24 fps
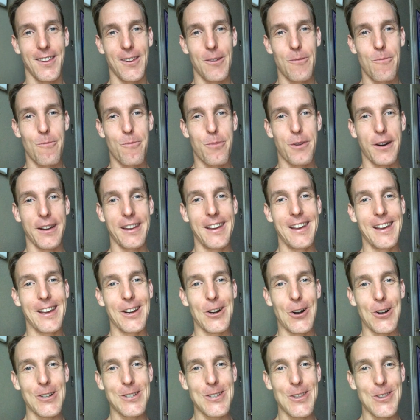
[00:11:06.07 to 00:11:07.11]
Bringing it
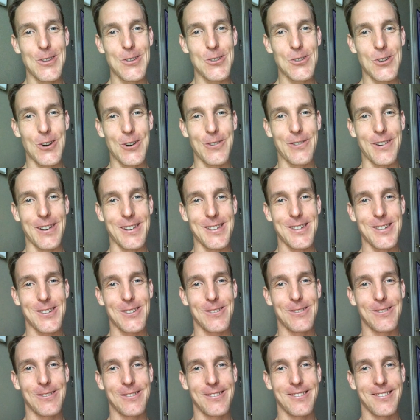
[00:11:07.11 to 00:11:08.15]
all to the surface,
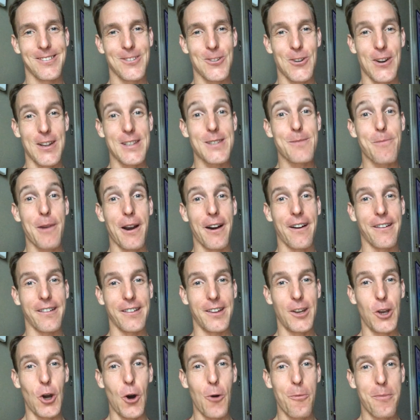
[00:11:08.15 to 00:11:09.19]

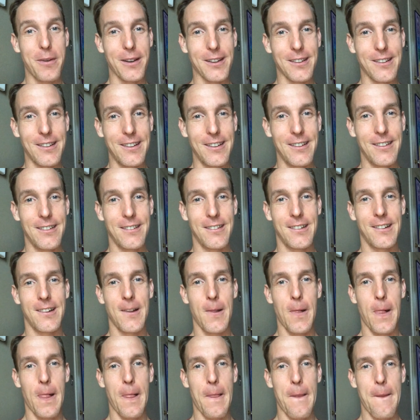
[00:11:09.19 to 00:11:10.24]
transparently, openly.
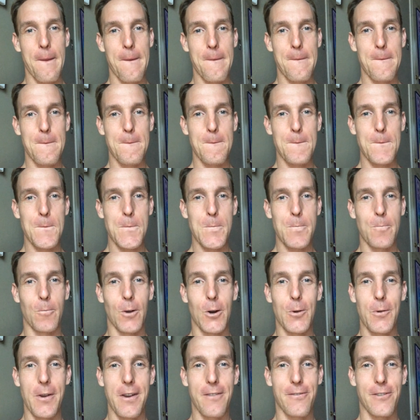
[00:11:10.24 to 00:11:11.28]

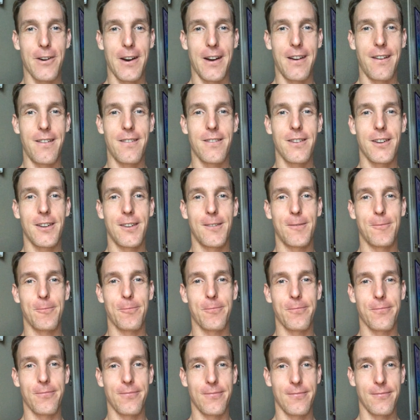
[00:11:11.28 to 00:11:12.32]
What are we afraid of?
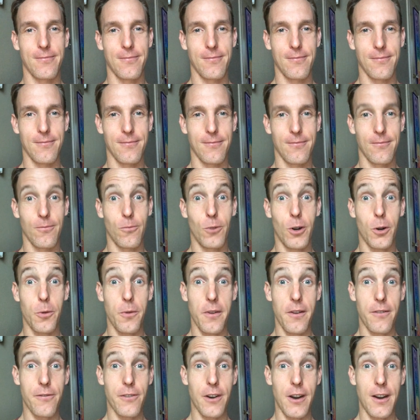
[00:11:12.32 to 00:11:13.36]
What are
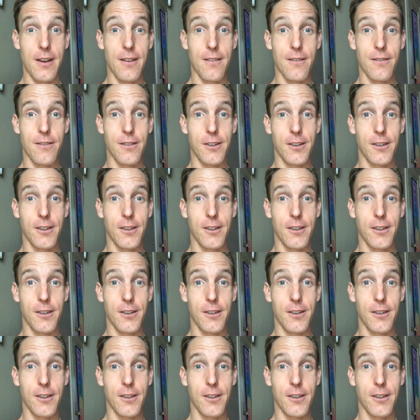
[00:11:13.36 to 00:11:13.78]
we afraid of?